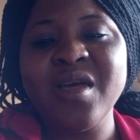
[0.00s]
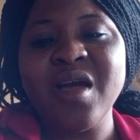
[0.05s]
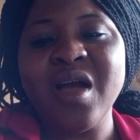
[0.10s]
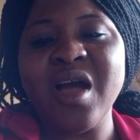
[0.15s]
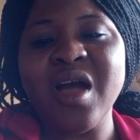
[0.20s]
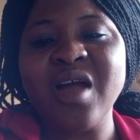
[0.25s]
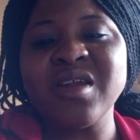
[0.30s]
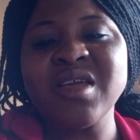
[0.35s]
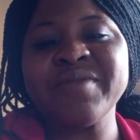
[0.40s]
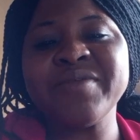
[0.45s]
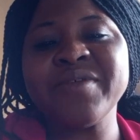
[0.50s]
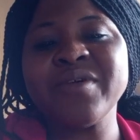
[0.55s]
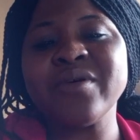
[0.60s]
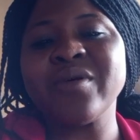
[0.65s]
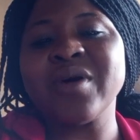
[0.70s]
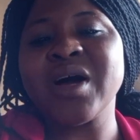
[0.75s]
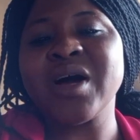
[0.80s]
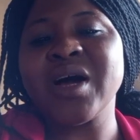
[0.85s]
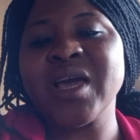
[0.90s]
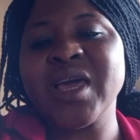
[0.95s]
And if
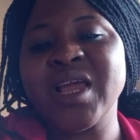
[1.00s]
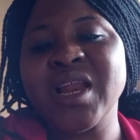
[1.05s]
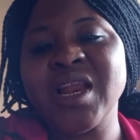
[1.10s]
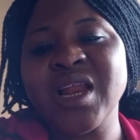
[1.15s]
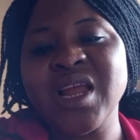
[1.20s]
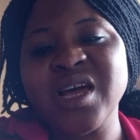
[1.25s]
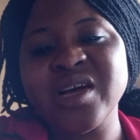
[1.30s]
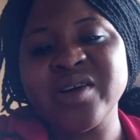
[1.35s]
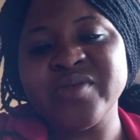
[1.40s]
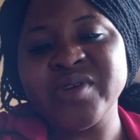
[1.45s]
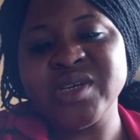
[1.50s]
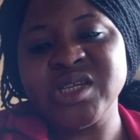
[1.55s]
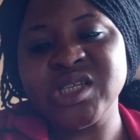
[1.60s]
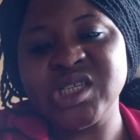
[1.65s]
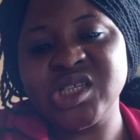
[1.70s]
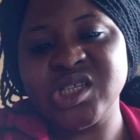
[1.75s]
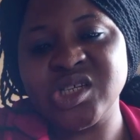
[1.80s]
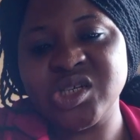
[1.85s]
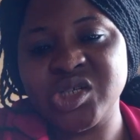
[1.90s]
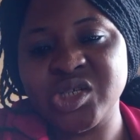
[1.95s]
you are a
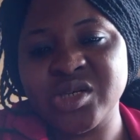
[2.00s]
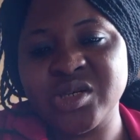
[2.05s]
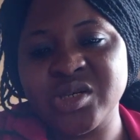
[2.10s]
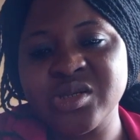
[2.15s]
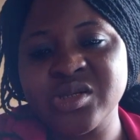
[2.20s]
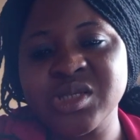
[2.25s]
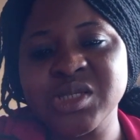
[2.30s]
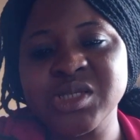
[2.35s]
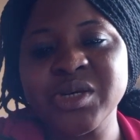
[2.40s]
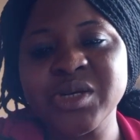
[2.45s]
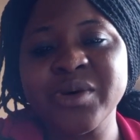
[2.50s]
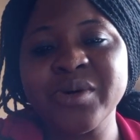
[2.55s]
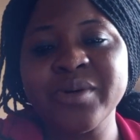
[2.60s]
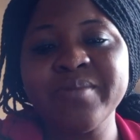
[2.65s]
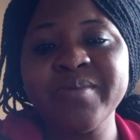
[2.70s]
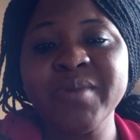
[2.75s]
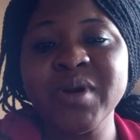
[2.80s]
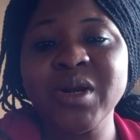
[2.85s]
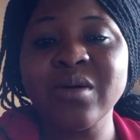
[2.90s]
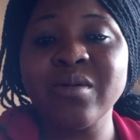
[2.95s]
language teacher,
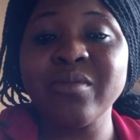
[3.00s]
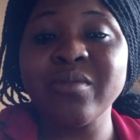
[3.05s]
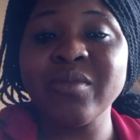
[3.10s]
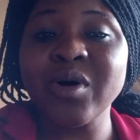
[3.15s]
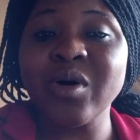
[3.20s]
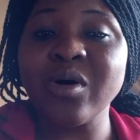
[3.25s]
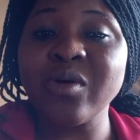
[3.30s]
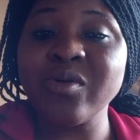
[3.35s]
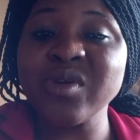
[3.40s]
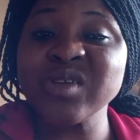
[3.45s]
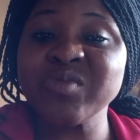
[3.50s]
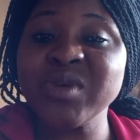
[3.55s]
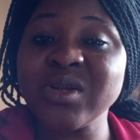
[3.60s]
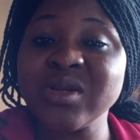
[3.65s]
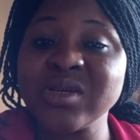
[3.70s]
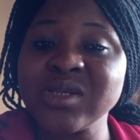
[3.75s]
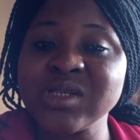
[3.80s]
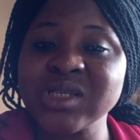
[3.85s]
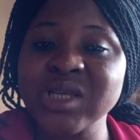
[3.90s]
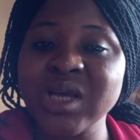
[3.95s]
so don't always be
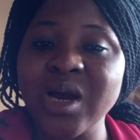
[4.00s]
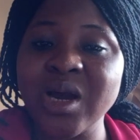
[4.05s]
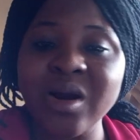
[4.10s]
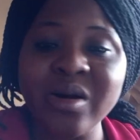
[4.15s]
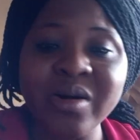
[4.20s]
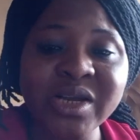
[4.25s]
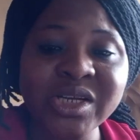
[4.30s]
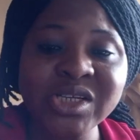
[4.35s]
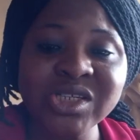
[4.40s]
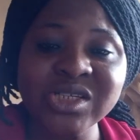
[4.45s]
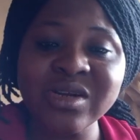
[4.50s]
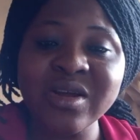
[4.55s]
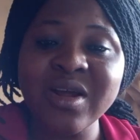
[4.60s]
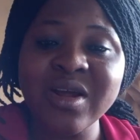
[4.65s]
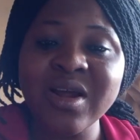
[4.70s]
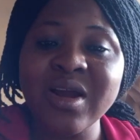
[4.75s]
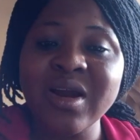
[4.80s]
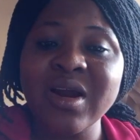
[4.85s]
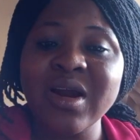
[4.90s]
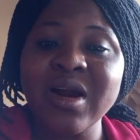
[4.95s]
discouraged
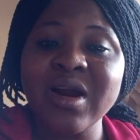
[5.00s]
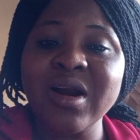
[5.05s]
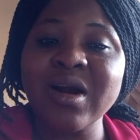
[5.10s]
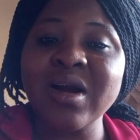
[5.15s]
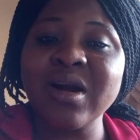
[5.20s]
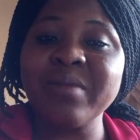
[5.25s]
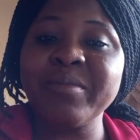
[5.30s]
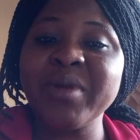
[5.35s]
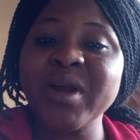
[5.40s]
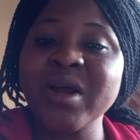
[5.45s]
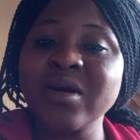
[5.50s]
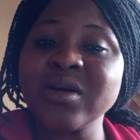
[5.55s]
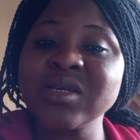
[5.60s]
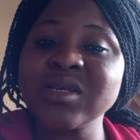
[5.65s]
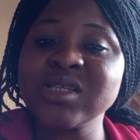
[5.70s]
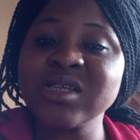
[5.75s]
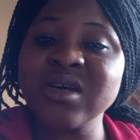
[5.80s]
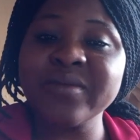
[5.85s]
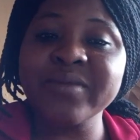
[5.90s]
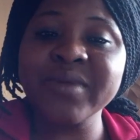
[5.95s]

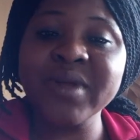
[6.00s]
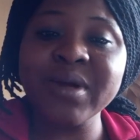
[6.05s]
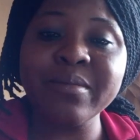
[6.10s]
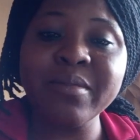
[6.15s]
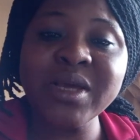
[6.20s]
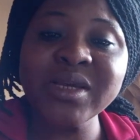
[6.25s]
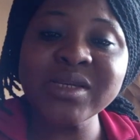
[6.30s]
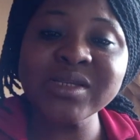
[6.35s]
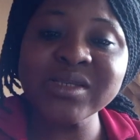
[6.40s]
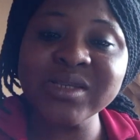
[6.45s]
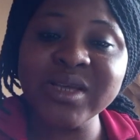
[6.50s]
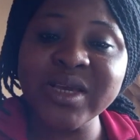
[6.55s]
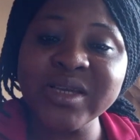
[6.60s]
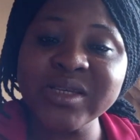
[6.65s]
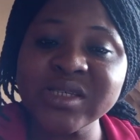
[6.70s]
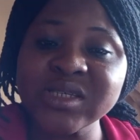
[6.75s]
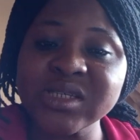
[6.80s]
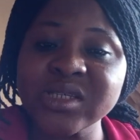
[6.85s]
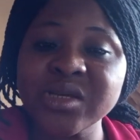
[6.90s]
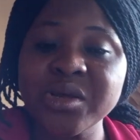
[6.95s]
because of the
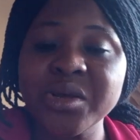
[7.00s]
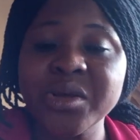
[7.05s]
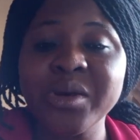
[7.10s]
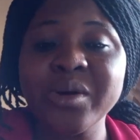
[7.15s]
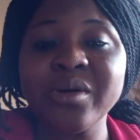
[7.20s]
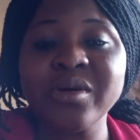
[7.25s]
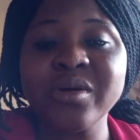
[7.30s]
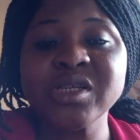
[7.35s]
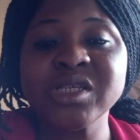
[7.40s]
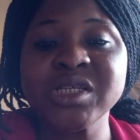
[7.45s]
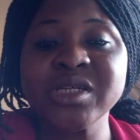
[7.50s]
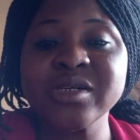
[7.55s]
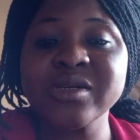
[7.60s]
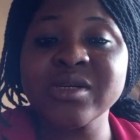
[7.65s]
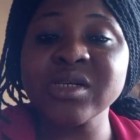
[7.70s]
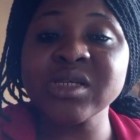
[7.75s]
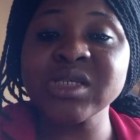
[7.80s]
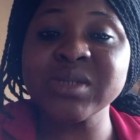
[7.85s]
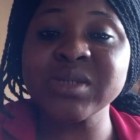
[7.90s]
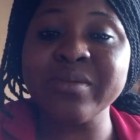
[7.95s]
mistakes your
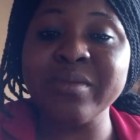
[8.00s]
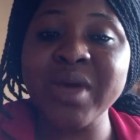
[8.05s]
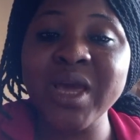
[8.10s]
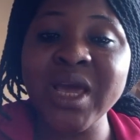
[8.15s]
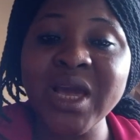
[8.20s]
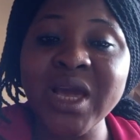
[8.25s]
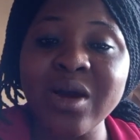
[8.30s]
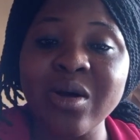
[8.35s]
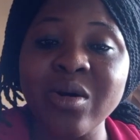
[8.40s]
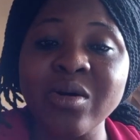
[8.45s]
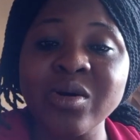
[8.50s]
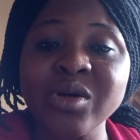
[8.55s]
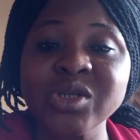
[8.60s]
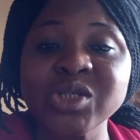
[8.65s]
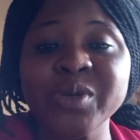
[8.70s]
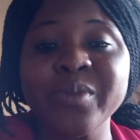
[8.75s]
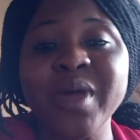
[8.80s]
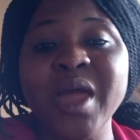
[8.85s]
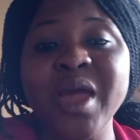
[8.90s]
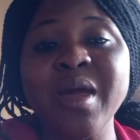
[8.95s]
students make or
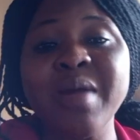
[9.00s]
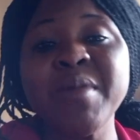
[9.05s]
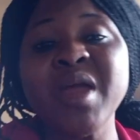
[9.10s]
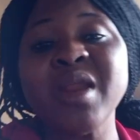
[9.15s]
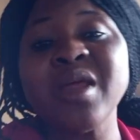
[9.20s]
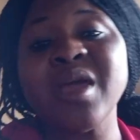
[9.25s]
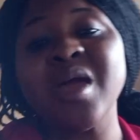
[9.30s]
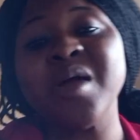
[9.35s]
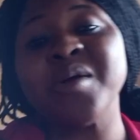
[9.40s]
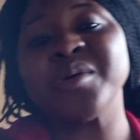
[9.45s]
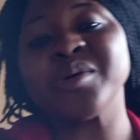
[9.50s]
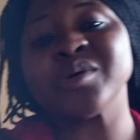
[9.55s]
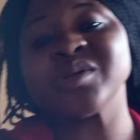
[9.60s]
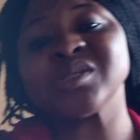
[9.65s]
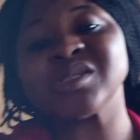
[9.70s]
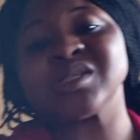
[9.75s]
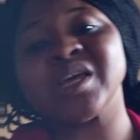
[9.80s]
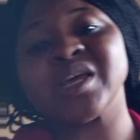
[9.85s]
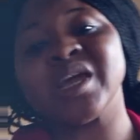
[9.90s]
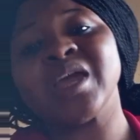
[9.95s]
some many
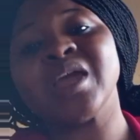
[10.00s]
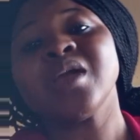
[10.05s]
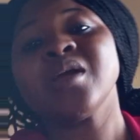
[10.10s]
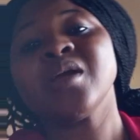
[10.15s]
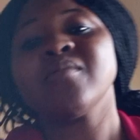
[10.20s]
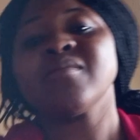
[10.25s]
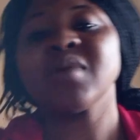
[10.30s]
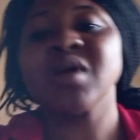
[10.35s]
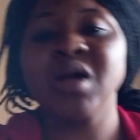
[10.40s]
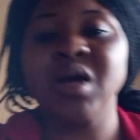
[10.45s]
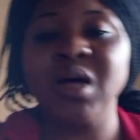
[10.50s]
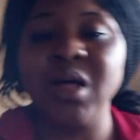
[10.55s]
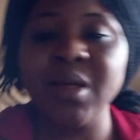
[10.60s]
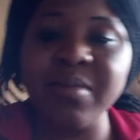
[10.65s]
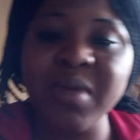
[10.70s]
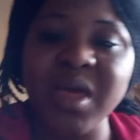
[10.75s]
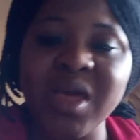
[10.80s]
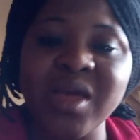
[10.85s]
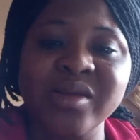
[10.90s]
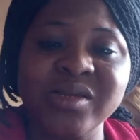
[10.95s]
errors they
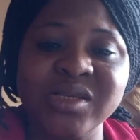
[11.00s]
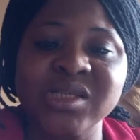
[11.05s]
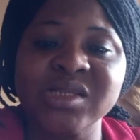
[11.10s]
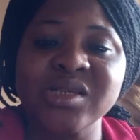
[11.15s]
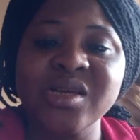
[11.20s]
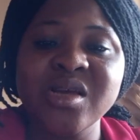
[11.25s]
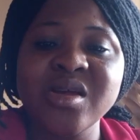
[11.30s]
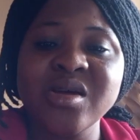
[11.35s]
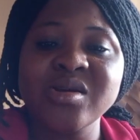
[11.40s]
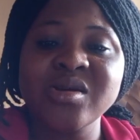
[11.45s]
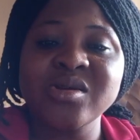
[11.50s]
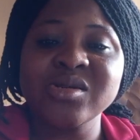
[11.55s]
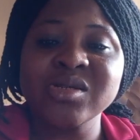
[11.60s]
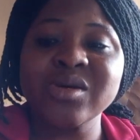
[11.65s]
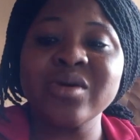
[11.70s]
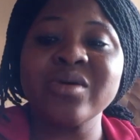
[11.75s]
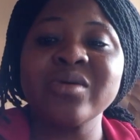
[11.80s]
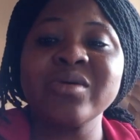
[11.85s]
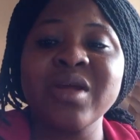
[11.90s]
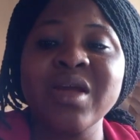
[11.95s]
commit.
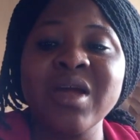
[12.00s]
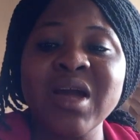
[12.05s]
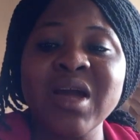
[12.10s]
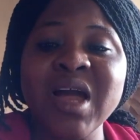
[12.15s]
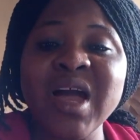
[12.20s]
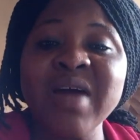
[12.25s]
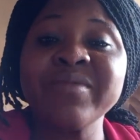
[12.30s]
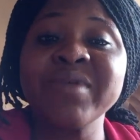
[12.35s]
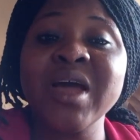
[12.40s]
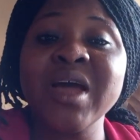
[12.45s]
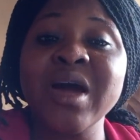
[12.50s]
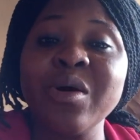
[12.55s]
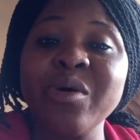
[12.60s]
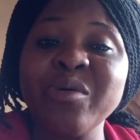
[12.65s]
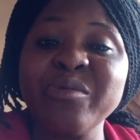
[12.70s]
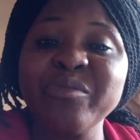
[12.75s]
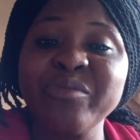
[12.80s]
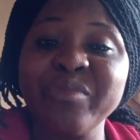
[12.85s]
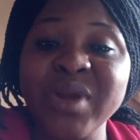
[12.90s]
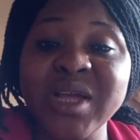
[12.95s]
So they have their
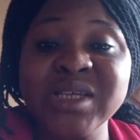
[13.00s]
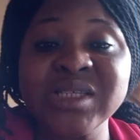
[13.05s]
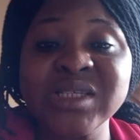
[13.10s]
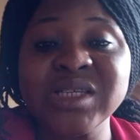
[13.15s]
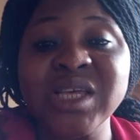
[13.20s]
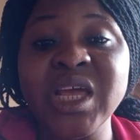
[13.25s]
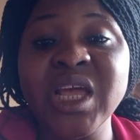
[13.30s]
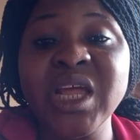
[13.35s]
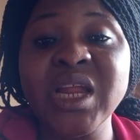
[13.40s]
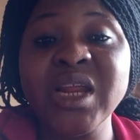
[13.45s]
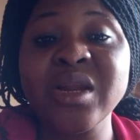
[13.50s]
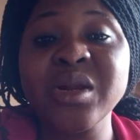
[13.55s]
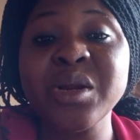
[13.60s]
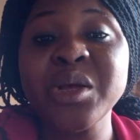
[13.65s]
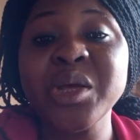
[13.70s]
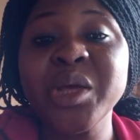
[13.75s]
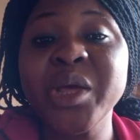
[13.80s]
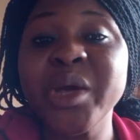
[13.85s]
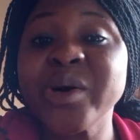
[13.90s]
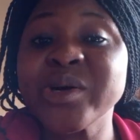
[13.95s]
own place
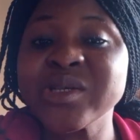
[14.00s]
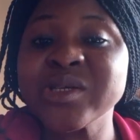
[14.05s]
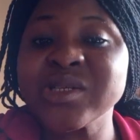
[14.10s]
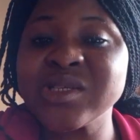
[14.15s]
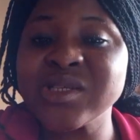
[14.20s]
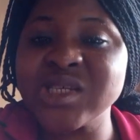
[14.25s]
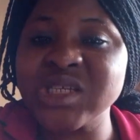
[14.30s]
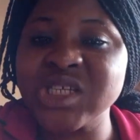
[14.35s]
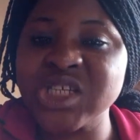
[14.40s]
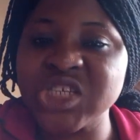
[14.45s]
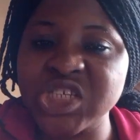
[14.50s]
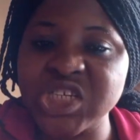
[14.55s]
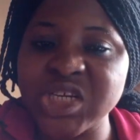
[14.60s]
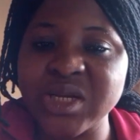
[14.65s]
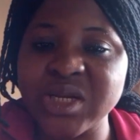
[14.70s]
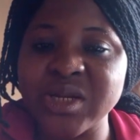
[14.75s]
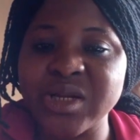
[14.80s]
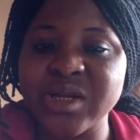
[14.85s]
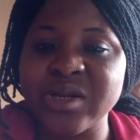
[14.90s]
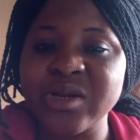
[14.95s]
in your
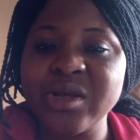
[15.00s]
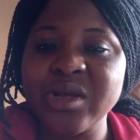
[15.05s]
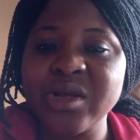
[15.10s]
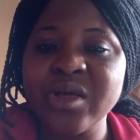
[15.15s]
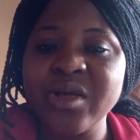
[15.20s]
teaching.